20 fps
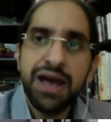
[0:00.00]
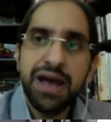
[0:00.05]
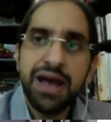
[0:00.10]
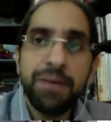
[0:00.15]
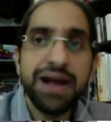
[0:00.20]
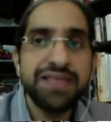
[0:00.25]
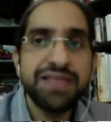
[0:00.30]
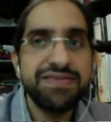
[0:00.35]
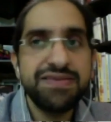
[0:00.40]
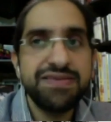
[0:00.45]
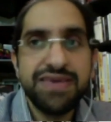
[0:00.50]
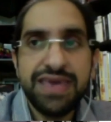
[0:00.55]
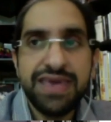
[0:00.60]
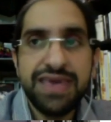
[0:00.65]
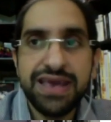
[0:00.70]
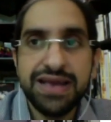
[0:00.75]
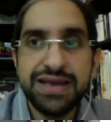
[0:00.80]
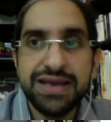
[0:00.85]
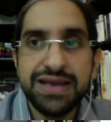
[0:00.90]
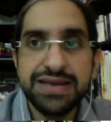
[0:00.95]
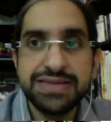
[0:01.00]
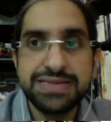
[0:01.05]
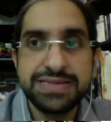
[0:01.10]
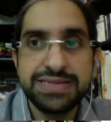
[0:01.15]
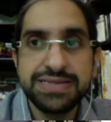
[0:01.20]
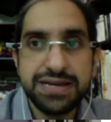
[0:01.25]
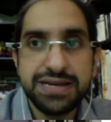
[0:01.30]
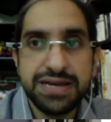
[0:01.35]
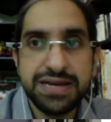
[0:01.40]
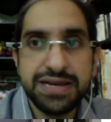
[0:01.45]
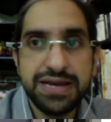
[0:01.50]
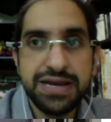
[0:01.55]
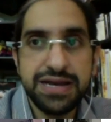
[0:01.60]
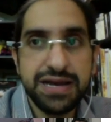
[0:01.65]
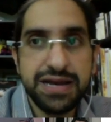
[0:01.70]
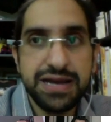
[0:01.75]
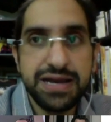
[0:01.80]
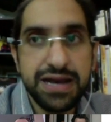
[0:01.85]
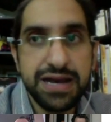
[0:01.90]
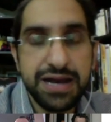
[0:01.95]
But he is,
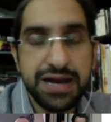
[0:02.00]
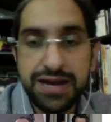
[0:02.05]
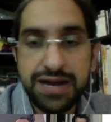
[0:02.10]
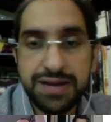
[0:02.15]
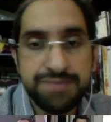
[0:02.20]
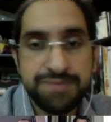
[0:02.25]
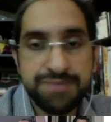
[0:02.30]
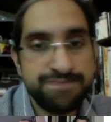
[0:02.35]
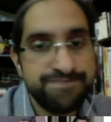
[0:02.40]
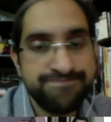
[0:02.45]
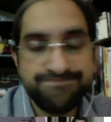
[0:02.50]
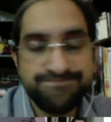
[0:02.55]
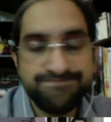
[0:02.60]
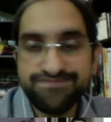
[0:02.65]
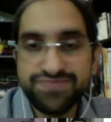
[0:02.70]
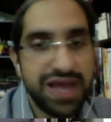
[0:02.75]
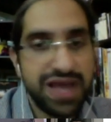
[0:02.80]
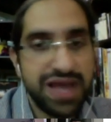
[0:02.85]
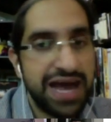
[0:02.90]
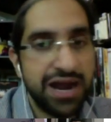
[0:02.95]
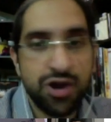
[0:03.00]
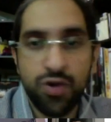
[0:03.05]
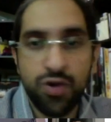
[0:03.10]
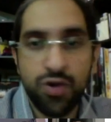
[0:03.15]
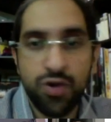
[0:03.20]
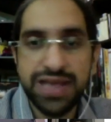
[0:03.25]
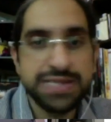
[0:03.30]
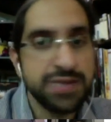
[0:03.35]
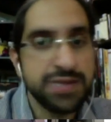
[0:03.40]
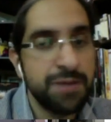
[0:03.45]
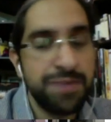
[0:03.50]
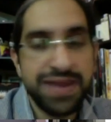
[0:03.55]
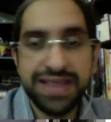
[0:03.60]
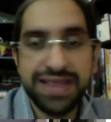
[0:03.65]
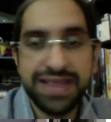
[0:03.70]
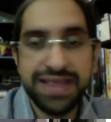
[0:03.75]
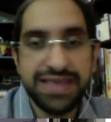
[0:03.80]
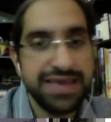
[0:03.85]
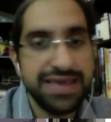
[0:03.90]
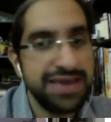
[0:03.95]
he's
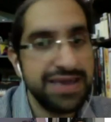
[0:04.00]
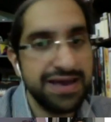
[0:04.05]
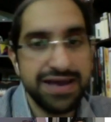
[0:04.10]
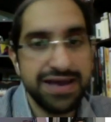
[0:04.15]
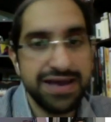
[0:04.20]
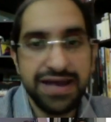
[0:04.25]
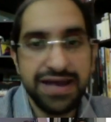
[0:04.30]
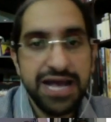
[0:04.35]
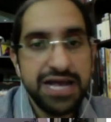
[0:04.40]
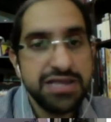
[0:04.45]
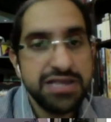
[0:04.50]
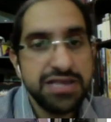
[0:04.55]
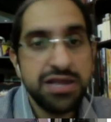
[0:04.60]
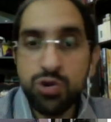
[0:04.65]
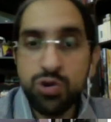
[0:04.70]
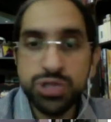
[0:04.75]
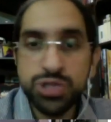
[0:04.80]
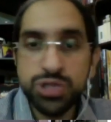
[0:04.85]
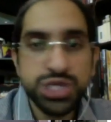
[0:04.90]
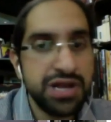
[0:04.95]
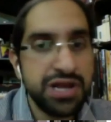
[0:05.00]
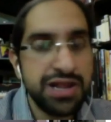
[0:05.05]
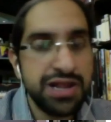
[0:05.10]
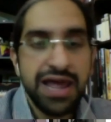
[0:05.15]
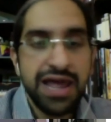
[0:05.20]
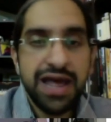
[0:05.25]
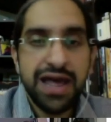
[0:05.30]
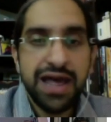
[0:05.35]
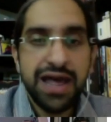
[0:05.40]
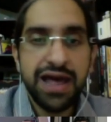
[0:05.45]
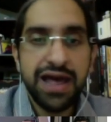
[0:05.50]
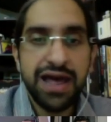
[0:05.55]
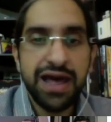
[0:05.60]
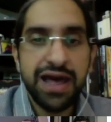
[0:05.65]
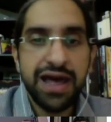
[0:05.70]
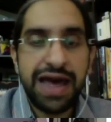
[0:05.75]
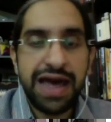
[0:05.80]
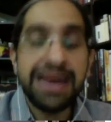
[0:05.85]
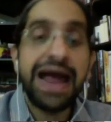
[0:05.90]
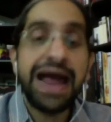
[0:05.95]
completely delusional.
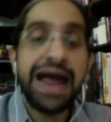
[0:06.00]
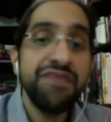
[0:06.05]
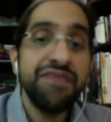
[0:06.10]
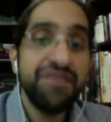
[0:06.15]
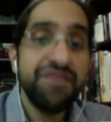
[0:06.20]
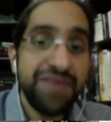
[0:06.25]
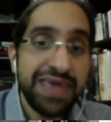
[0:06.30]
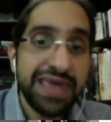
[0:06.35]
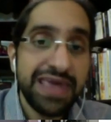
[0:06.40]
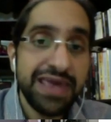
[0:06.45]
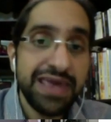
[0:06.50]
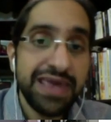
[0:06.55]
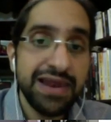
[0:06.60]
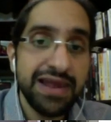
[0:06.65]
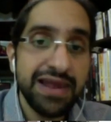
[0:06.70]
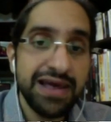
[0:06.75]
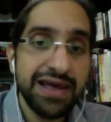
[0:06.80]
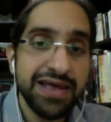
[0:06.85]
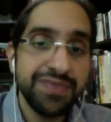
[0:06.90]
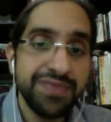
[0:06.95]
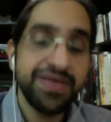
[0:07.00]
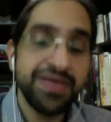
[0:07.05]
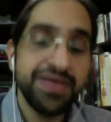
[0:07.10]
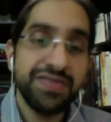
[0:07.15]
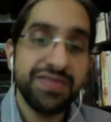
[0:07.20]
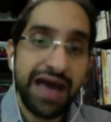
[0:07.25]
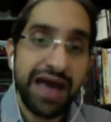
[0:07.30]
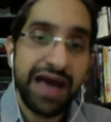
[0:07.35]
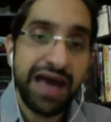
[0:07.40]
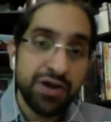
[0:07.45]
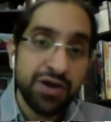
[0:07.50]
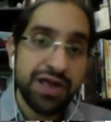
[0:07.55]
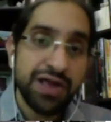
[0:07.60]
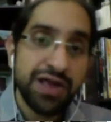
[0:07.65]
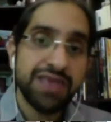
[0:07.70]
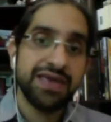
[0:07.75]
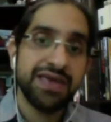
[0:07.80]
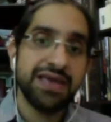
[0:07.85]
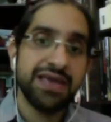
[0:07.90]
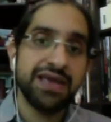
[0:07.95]
And I feel the
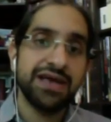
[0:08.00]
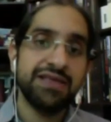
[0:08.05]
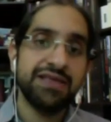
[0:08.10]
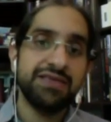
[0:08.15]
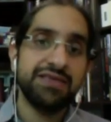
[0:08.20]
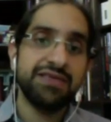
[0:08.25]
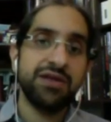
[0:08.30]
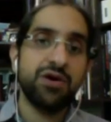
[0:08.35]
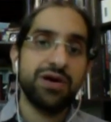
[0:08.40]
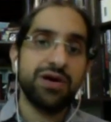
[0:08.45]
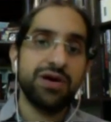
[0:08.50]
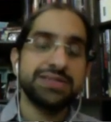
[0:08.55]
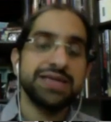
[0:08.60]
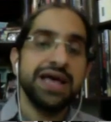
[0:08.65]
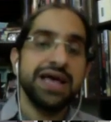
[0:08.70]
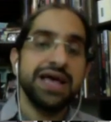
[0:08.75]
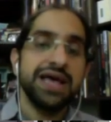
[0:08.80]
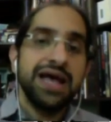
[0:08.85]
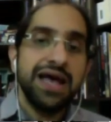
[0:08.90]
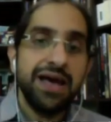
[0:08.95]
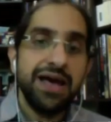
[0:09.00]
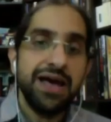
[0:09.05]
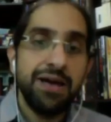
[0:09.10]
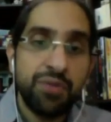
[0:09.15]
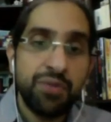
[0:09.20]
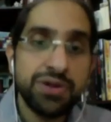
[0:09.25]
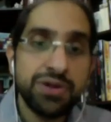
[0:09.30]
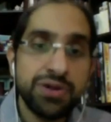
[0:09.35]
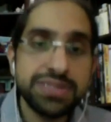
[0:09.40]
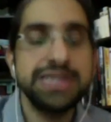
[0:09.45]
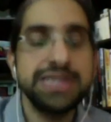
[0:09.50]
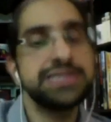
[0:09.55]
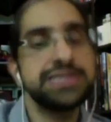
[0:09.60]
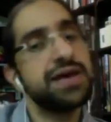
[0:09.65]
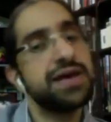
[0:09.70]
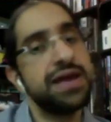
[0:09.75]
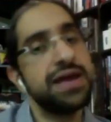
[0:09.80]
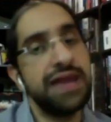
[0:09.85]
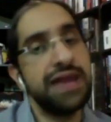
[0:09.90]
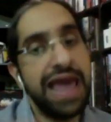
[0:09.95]
ironic thing, Thilo, is Morsi is
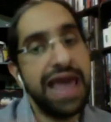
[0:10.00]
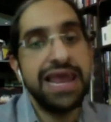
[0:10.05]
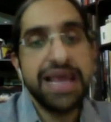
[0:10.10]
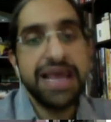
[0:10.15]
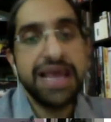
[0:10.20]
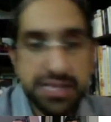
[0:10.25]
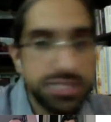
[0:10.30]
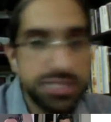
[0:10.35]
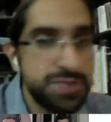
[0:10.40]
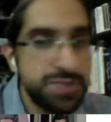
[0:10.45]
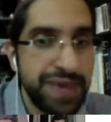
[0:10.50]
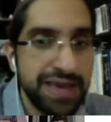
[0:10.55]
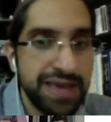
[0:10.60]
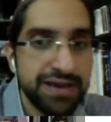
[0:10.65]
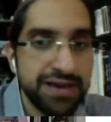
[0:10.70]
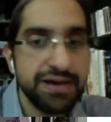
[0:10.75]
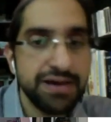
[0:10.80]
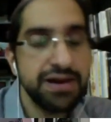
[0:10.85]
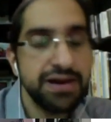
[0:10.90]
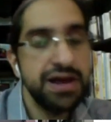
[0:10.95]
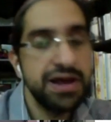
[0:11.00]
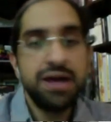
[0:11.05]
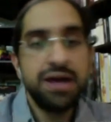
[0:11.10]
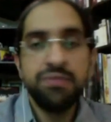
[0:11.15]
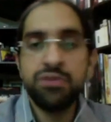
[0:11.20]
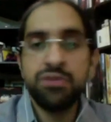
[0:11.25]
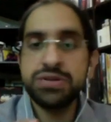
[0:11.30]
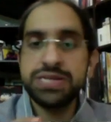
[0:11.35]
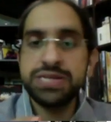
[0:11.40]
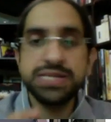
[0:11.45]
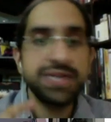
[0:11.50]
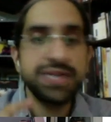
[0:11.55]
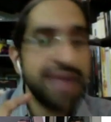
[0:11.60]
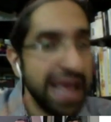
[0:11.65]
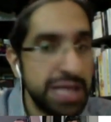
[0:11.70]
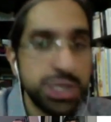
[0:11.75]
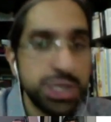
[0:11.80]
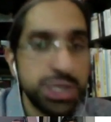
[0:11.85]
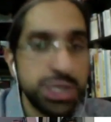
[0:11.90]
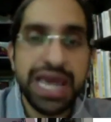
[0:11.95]
an eloquent speaker. Morsi is an
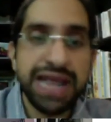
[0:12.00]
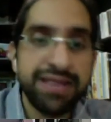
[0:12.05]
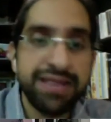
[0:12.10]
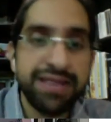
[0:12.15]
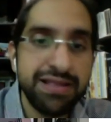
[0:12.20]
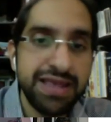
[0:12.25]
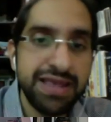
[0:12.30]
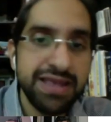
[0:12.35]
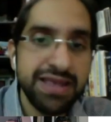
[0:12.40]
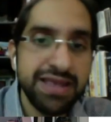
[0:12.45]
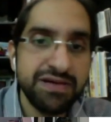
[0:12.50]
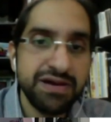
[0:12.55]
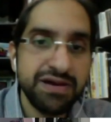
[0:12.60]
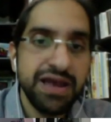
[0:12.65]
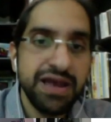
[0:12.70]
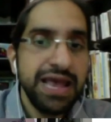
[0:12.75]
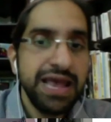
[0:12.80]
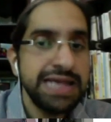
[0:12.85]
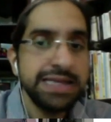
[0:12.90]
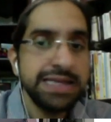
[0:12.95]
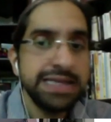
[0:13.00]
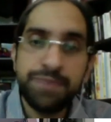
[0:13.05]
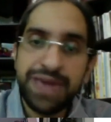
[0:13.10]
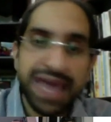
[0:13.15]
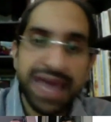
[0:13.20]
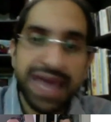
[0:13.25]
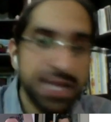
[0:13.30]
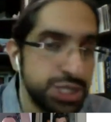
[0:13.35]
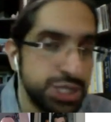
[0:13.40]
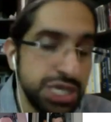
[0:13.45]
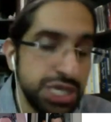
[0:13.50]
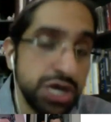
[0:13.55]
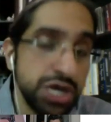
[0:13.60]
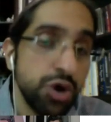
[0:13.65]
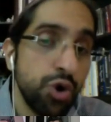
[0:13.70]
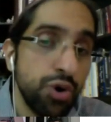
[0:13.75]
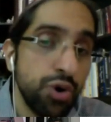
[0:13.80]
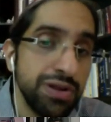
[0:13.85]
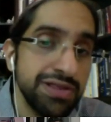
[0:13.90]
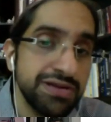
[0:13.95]
educated leader. He's a PhD
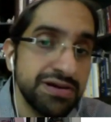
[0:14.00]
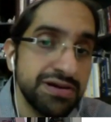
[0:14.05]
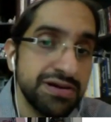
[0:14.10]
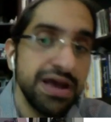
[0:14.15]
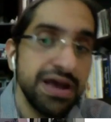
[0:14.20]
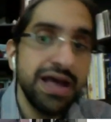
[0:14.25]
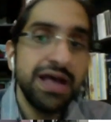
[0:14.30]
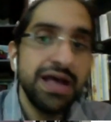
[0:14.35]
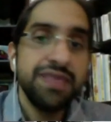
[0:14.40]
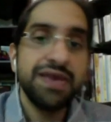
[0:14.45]
holder.